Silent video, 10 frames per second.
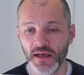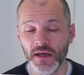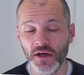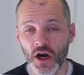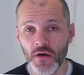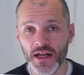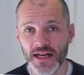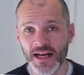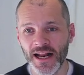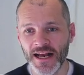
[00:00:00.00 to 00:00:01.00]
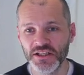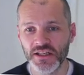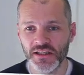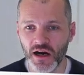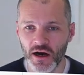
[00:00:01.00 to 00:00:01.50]
Currently, the
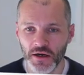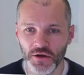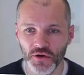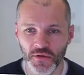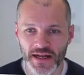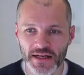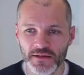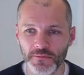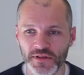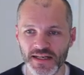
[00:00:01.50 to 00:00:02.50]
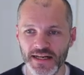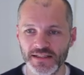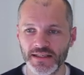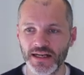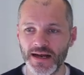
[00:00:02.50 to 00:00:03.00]
collections are curated,
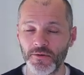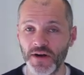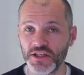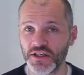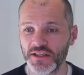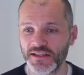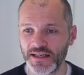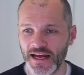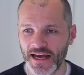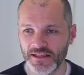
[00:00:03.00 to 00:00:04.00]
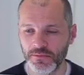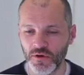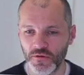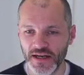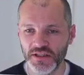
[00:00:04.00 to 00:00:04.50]
presents, collaborations, and
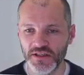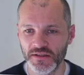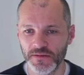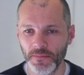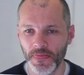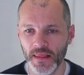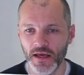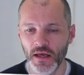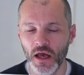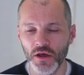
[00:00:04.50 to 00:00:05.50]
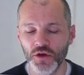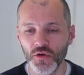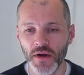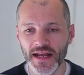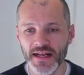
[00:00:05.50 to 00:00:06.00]
explorations.
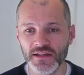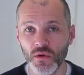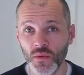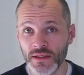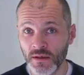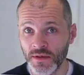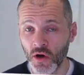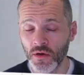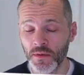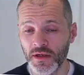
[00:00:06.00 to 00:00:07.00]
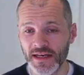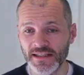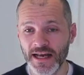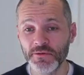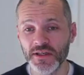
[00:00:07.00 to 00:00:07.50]
Curated, with some notable
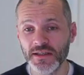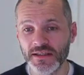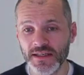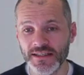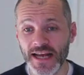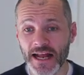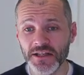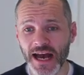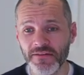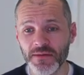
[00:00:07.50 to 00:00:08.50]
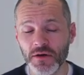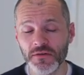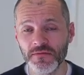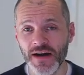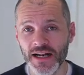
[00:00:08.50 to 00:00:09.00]
exceptions, tend to have the most
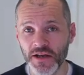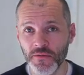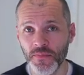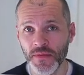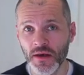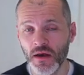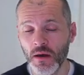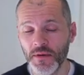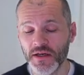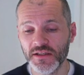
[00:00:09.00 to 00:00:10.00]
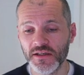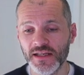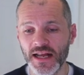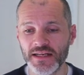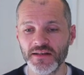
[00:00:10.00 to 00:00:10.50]
value because they're
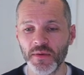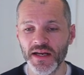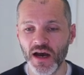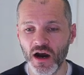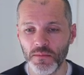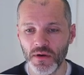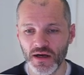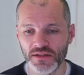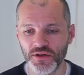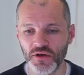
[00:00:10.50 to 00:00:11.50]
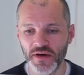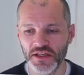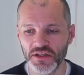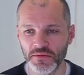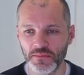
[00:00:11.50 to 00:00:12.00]
selected by the ArtBlocks
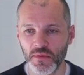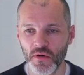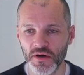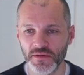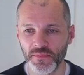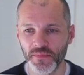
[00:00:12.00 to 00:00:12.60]
curation board.